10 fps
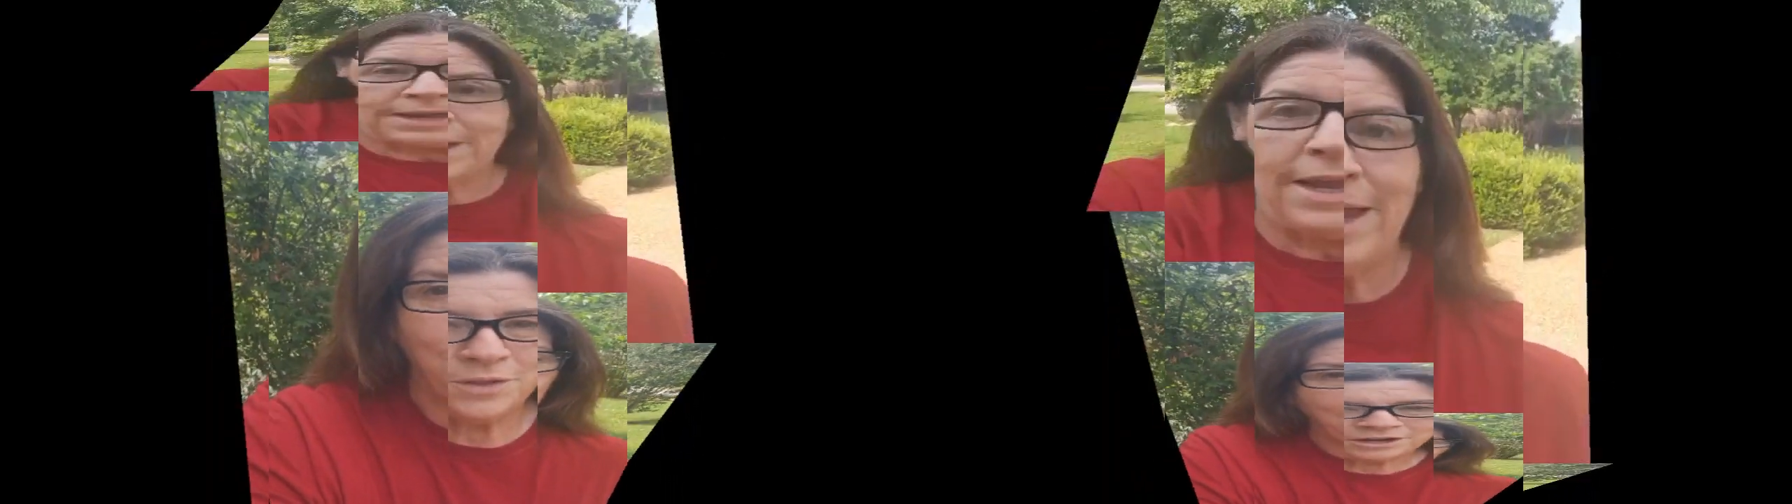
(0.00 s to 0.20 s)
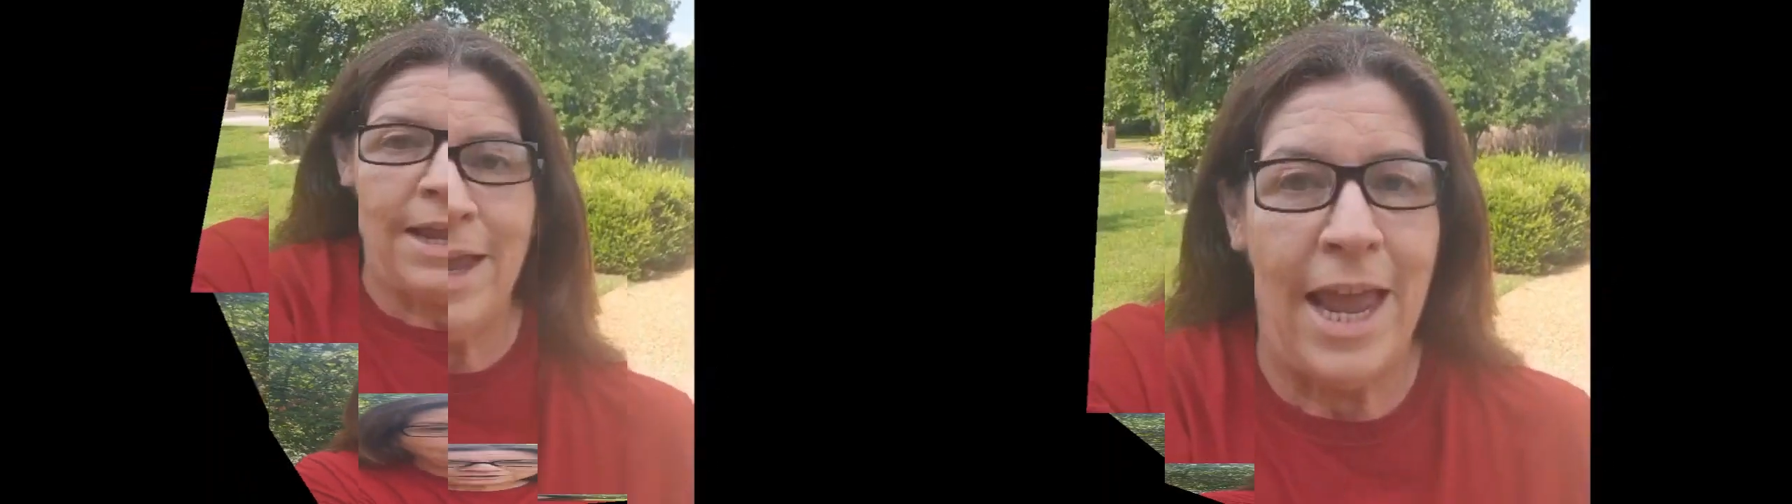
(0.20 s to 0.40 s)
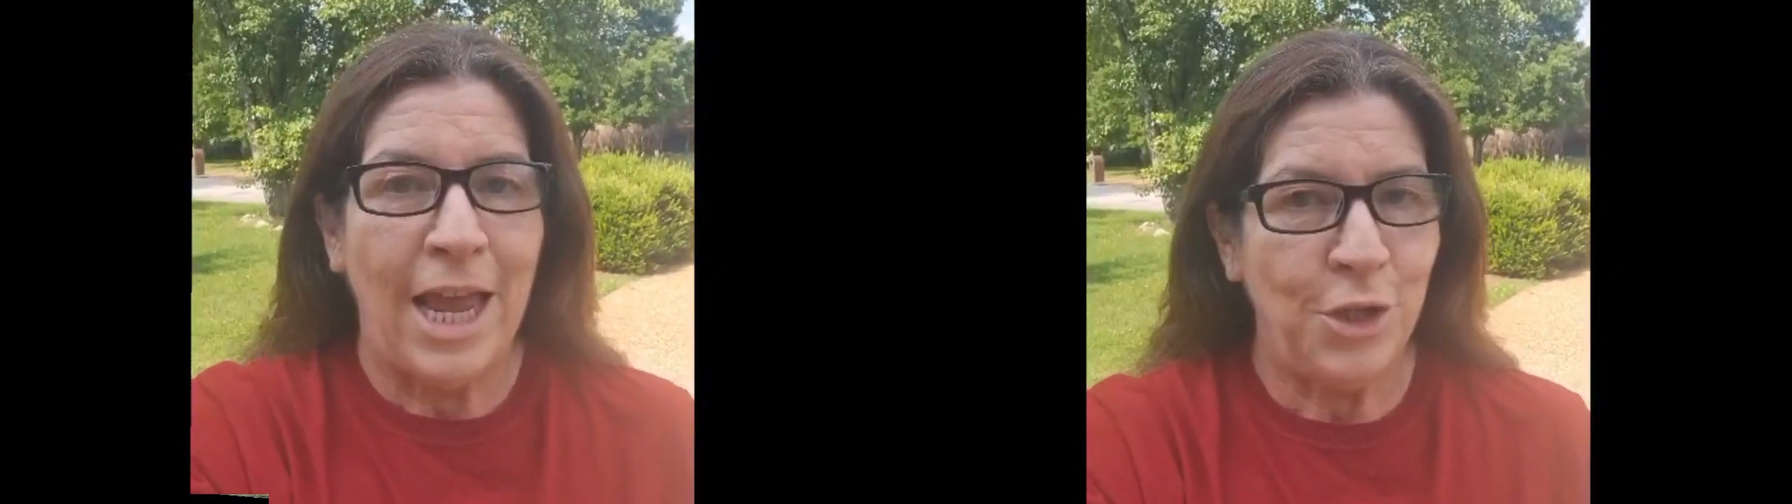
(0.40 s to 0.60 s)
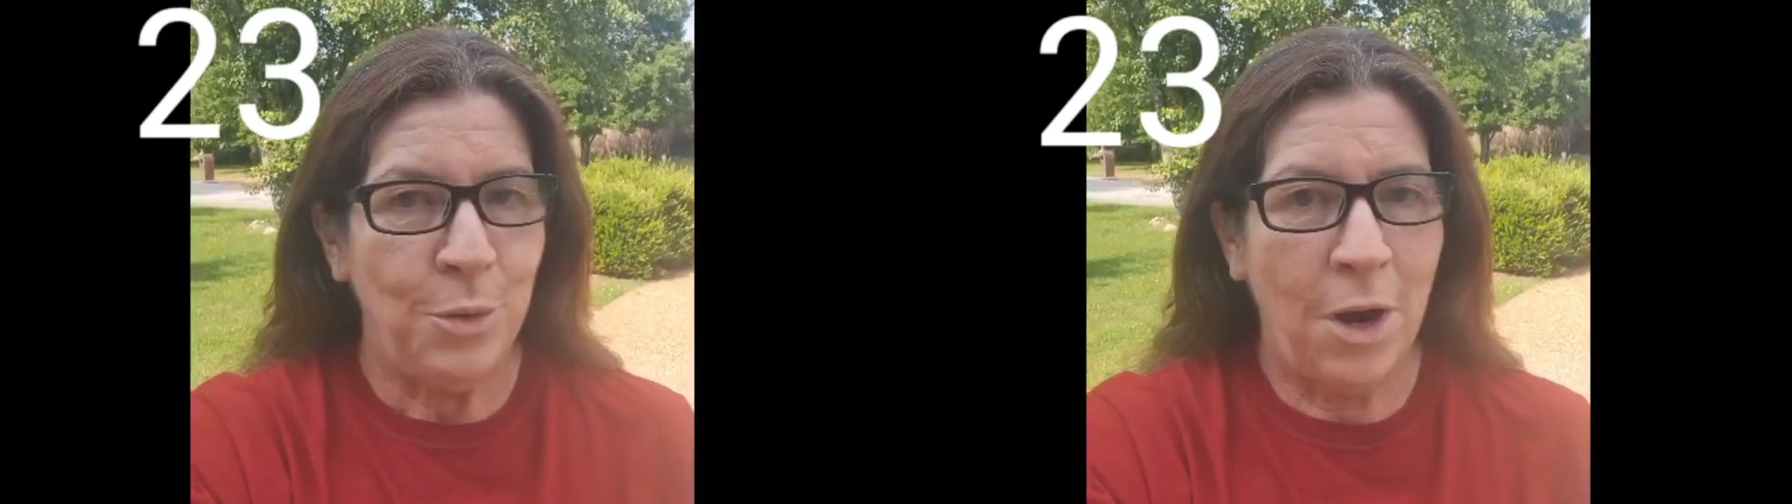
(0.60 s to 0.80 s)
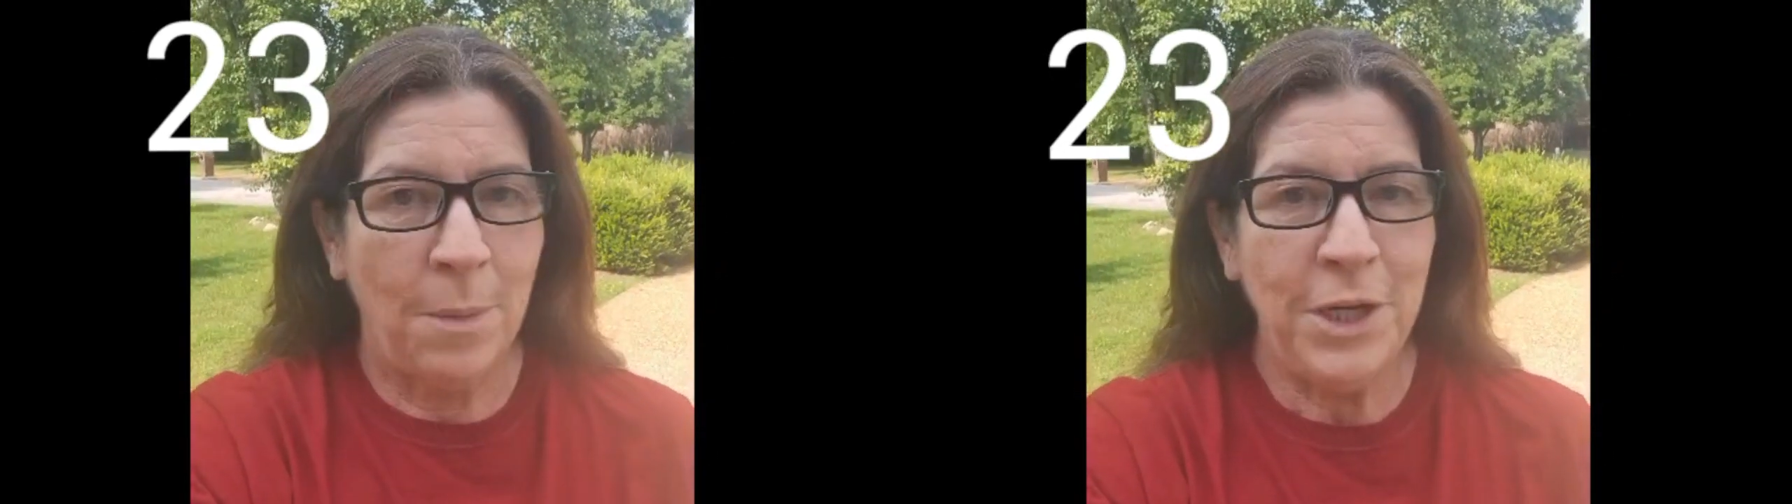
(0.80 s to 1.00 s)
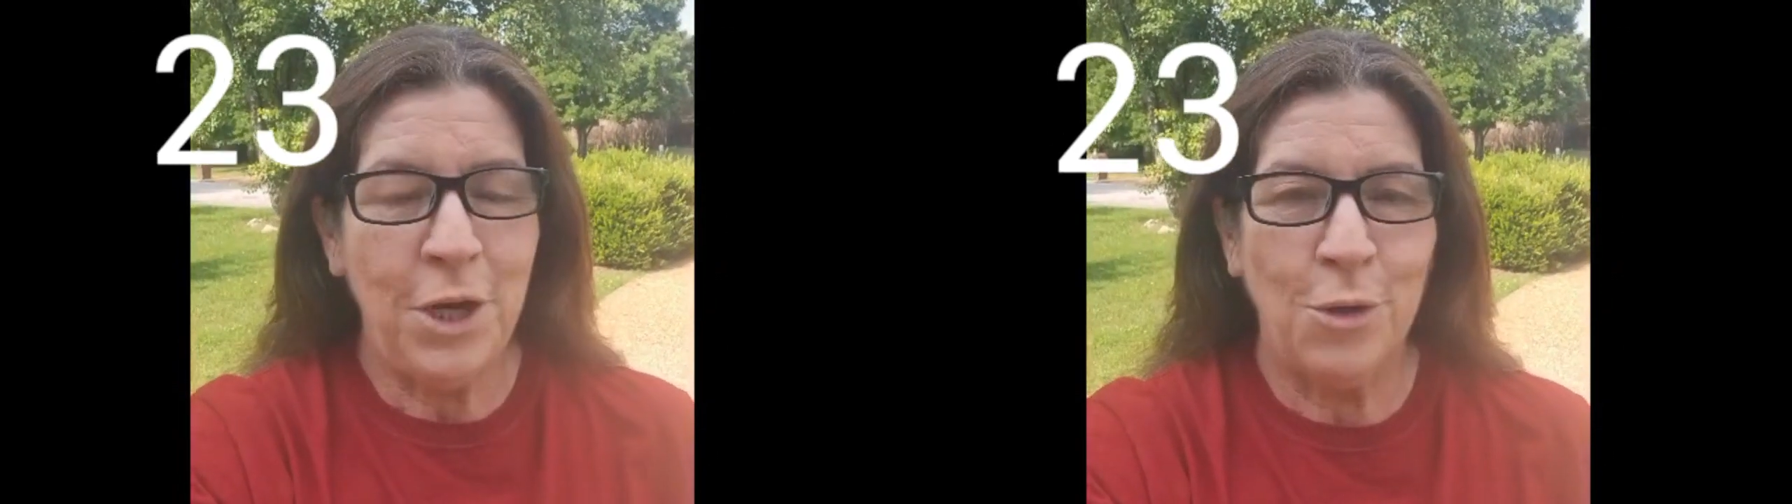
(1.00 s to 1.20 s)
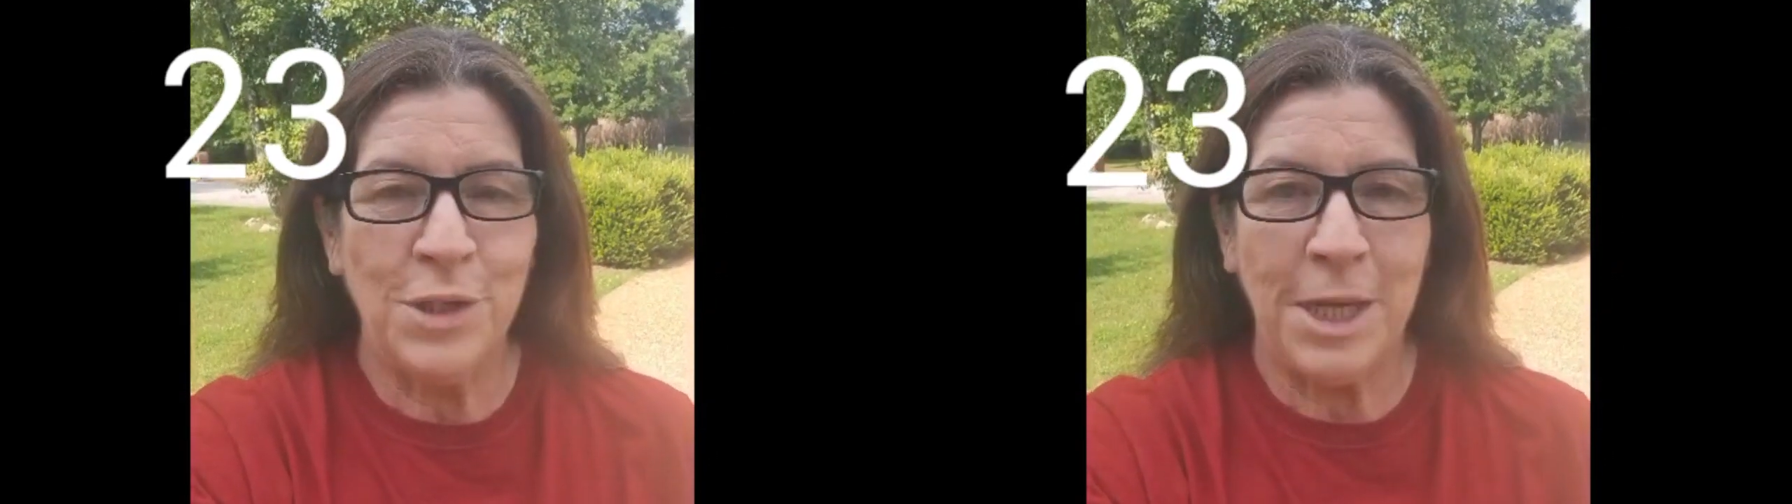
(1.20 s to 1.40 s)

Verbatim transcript: So there you go. As you probably know,